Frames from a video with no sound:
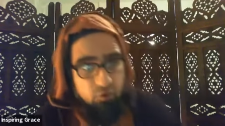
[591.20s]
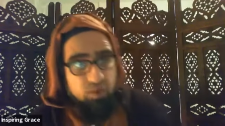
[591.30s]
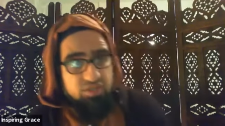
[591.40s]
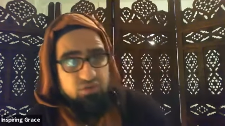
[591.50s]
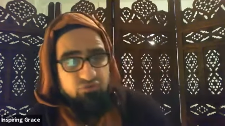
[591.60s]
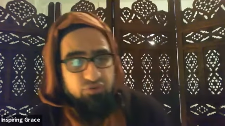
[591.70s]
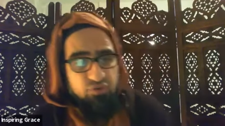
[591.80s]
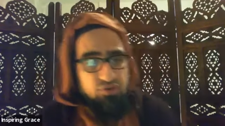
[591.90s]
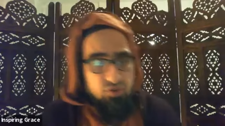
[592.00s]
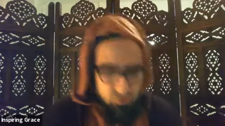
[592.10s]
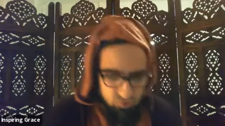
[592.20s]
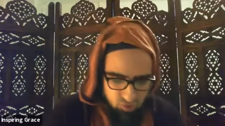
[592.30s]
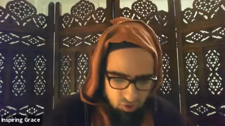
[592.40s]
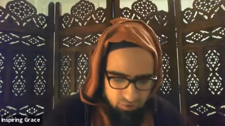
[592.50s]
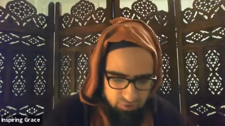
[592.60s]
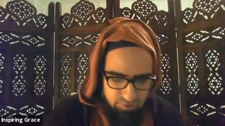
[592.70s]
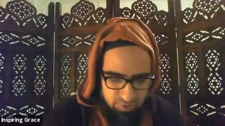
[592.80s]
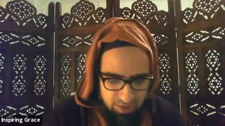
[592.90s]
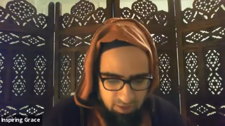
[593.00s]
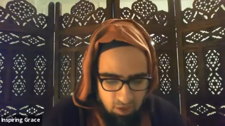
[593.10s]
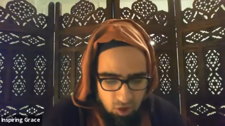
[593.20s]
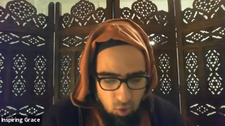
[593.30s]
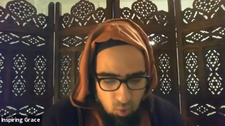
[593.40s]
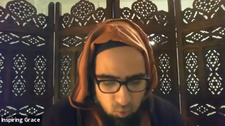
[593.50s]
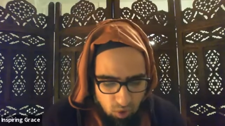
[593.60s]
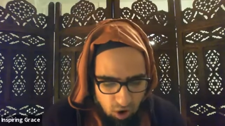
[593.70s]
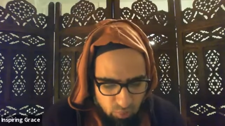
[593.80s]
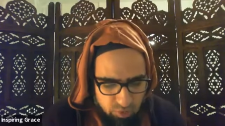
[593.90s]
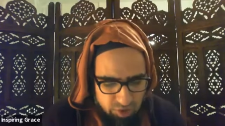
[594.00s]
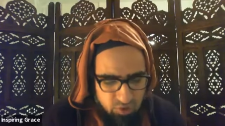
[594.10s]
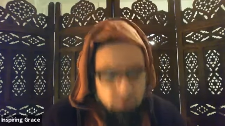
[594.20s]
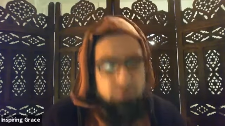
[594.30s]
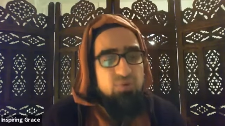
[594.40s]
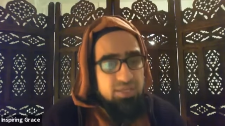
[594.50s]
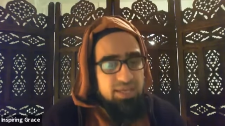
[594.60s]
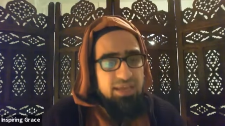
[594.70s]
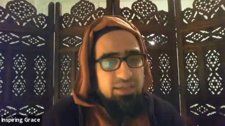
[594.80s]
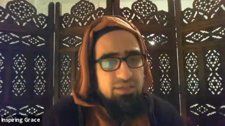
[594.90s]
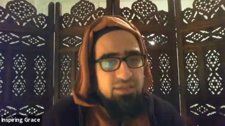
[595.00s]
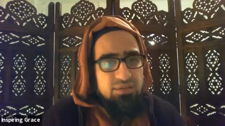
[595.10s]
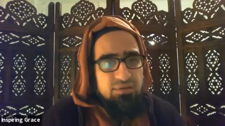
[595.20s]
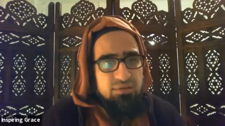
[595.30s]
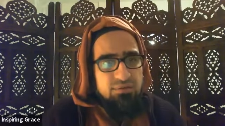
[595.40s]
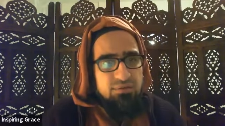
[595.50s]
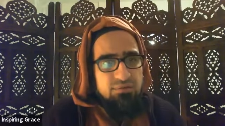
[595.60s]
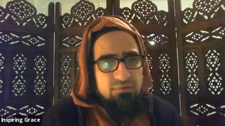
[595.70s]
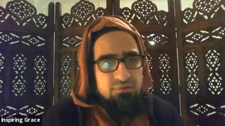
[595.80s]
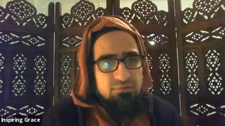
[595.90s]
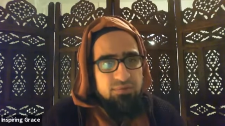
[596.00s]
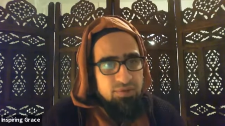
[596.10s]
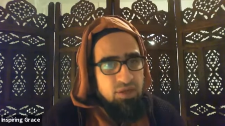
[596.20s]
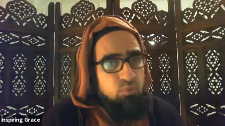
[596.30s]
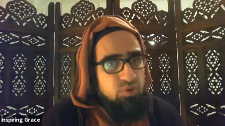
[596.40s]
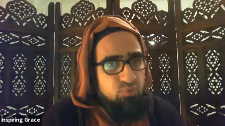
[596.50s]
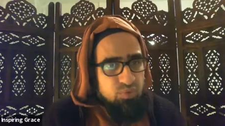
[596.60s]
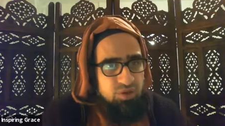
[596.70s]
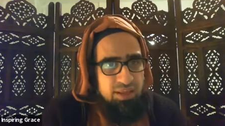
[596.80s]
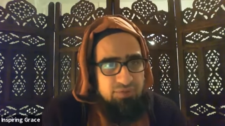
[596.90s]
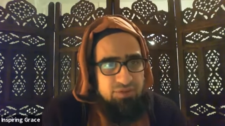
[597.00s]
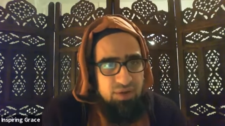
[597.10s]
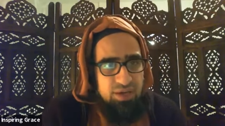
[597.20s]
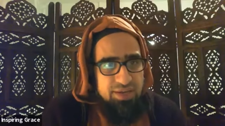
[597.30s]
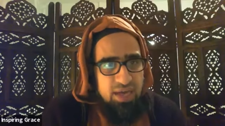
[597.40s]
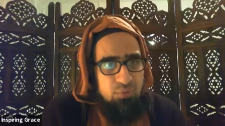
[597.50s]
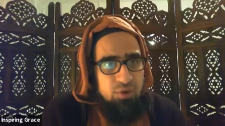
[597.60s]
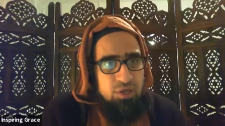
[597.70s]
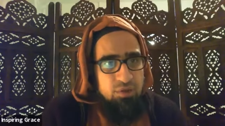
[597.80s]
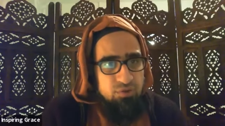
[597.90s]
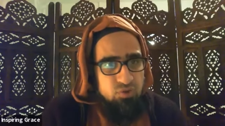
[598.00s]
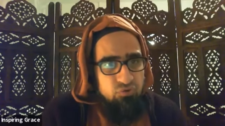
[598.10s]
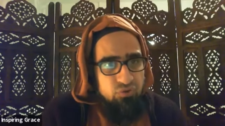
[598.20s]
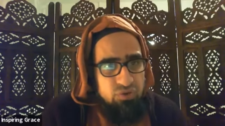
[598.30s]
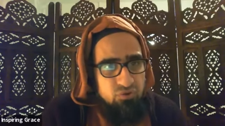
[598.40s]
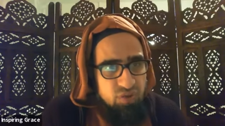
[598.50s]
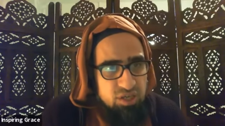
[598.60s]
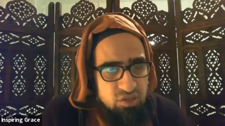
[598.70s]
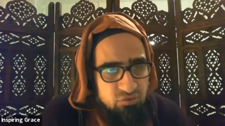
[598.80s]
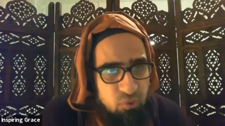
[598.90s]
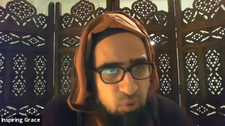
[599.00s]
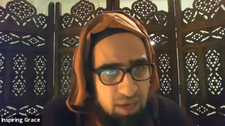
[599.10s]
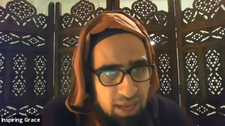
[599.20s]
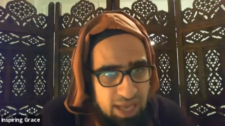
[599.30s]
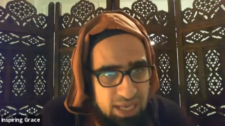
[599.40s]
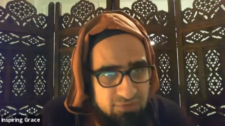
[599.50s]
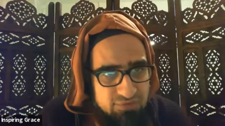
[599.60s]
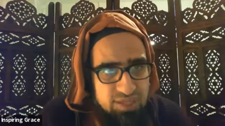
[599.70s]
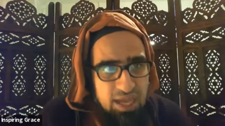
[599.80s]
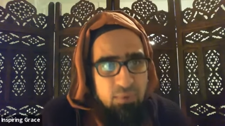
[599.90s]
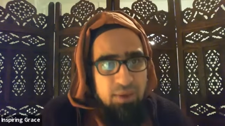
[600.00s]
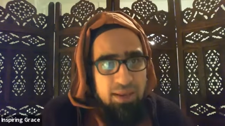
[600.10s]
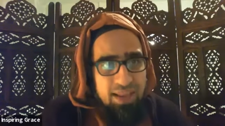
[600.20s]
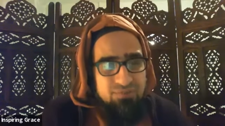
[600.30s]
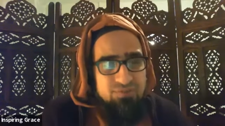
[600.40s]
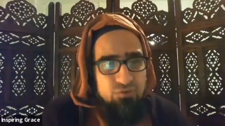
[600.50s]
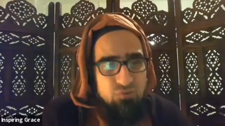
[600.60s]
a question for us to, to contemplate. What are we going to attend? Yeah, we, we're living right now. So for the rest of our lives, our lives that